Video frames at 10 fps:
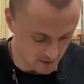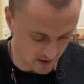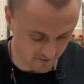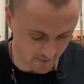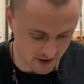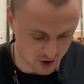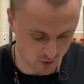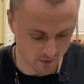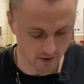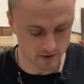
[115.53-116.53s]
have to make
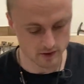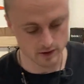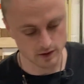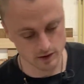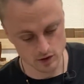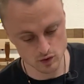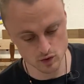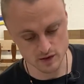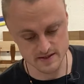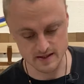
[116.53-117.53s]
sure
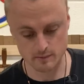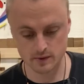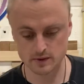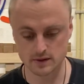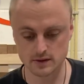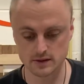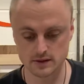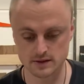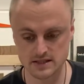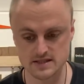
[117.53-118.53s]
you assemble
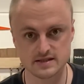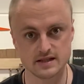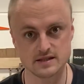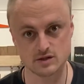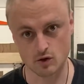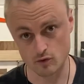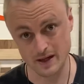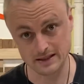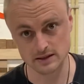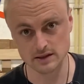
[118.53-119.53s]
these things
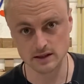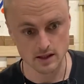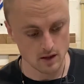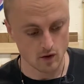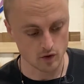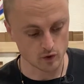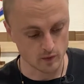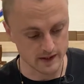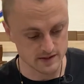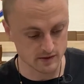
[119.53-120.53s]
correctly,
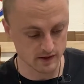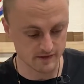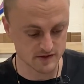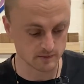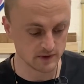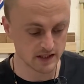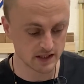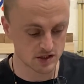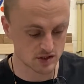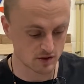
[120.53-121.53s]
otherwise you'll have some
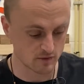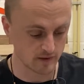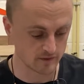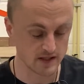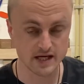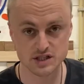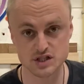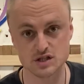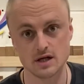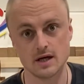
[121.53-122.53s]
leakage around the
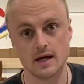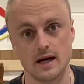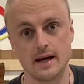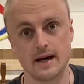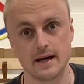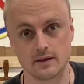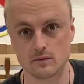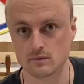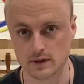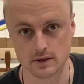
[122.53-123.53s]
edge,
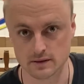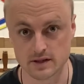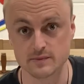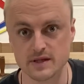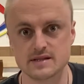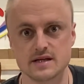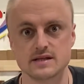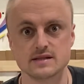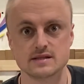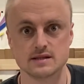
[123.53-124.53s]
and well, it makes
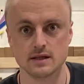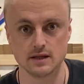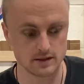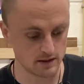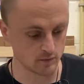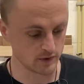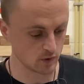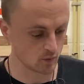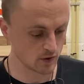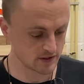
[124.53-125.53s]
sense that we
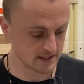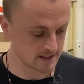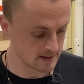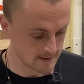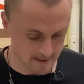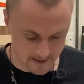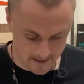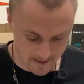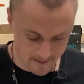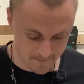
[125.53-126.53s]
don't want that.
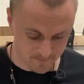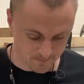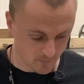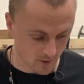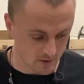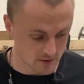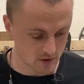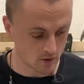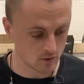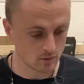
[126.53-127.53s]

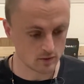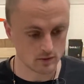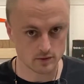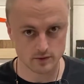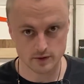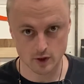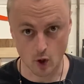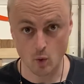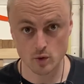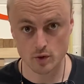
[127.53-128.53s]
So the
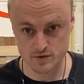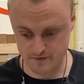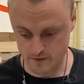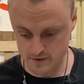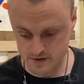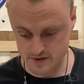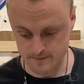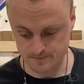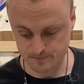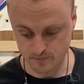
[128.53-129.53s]
cone goes
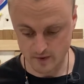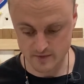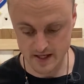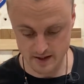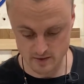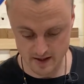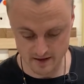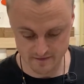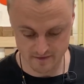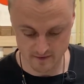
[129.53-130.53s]
first, then you
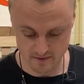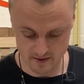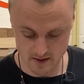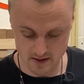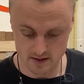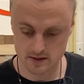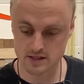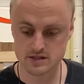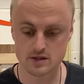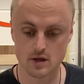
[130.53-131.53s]
have
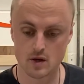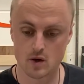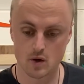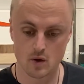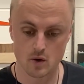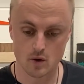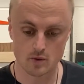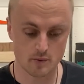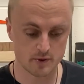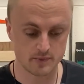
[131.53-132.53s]
this
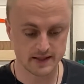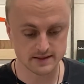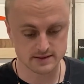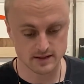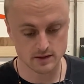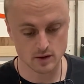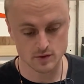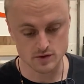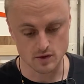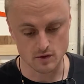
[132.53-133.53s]
rubber band that
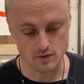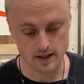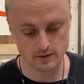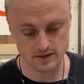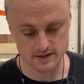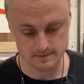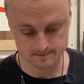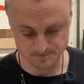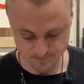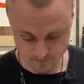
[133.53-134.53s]
goes around it.
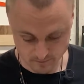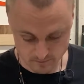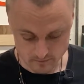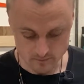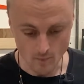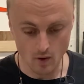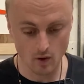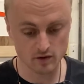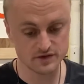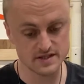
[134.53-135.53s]

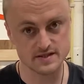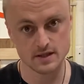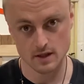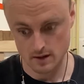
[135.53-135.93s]
All of this